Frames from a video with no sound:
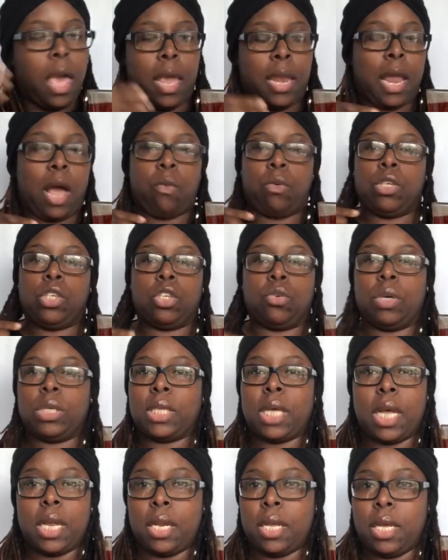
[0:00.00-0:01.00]
And I was so
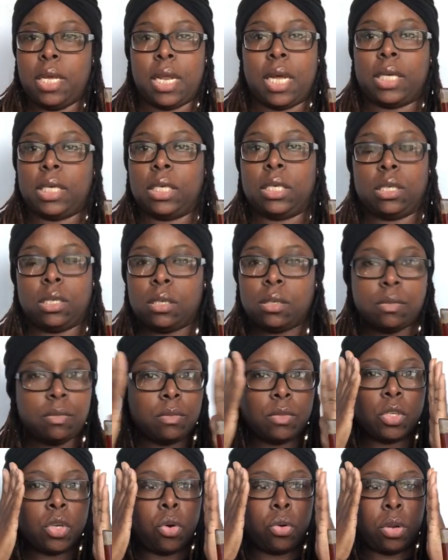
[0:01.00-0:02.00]
excited to eat, I just
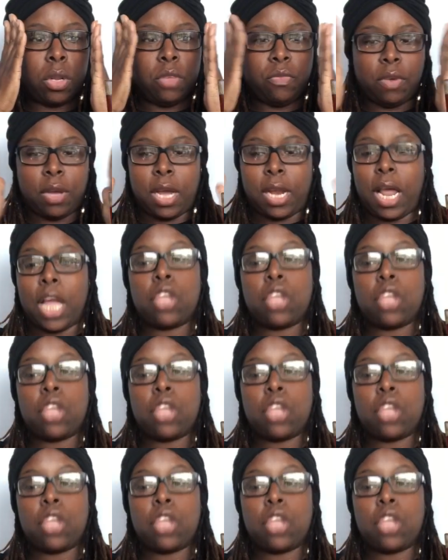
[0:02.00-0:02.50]
totally forgot.